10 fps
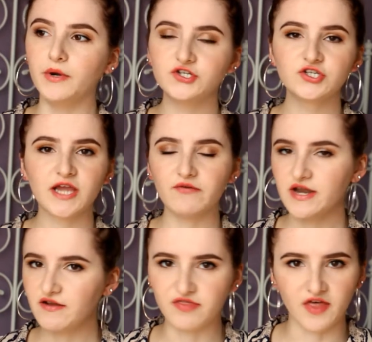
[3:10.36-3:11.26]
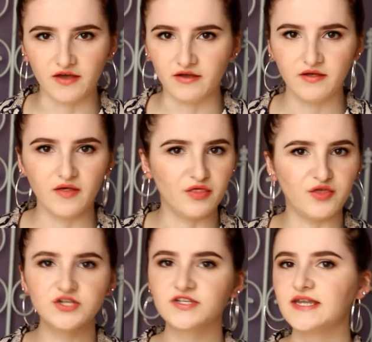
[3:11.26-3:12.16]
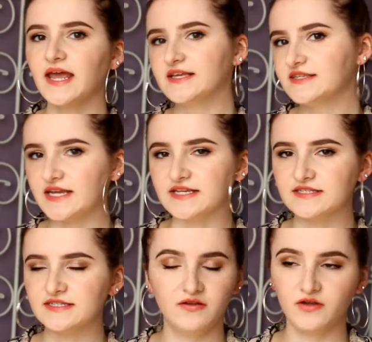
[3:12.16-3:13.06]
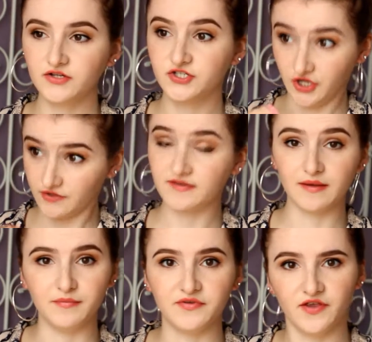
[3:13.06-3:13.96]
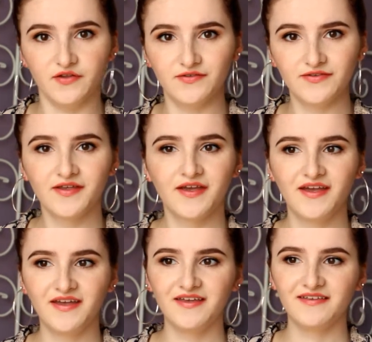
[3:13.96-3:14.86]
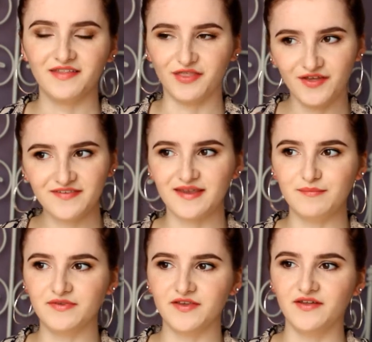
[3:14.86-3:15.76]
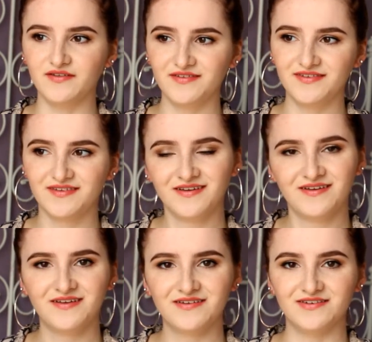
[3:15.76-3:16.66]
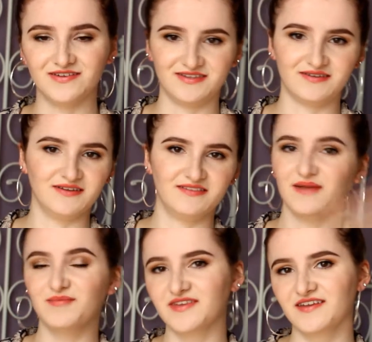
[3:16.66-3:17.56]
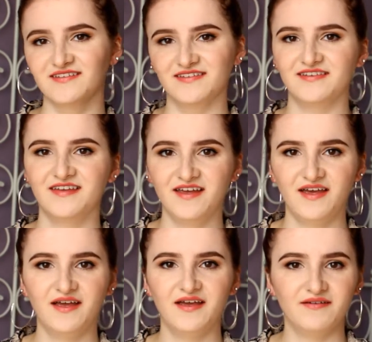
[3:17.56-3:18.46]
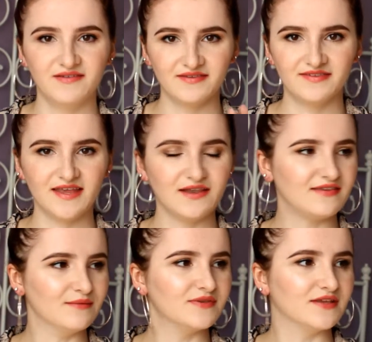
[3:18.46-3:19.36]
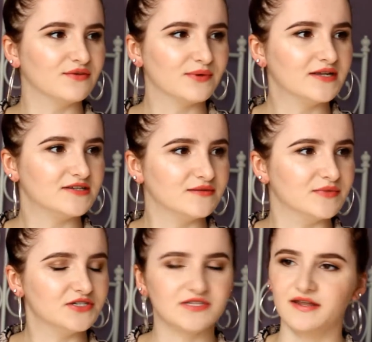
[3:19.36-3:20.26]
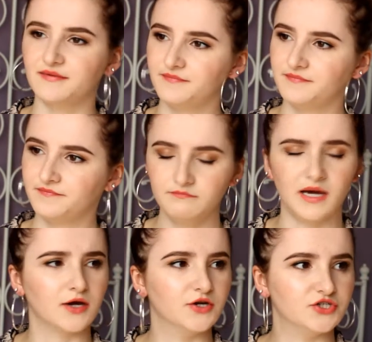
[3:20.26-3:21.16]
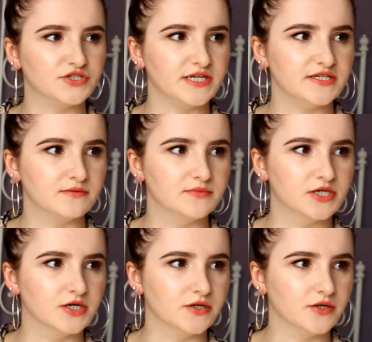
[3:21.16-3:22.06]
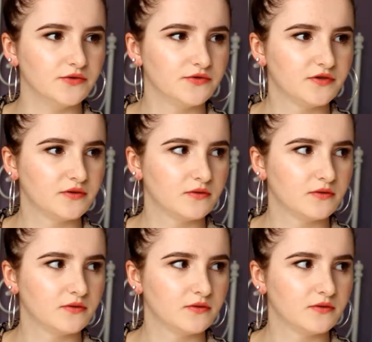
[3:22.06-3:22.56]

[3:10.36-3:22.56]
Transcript: We just get rid of the. The doesn't exist. It's not to Simpsons. The Simpsons, just Simpsons. Said Simpsons way too much then, but I could just eat some donuts.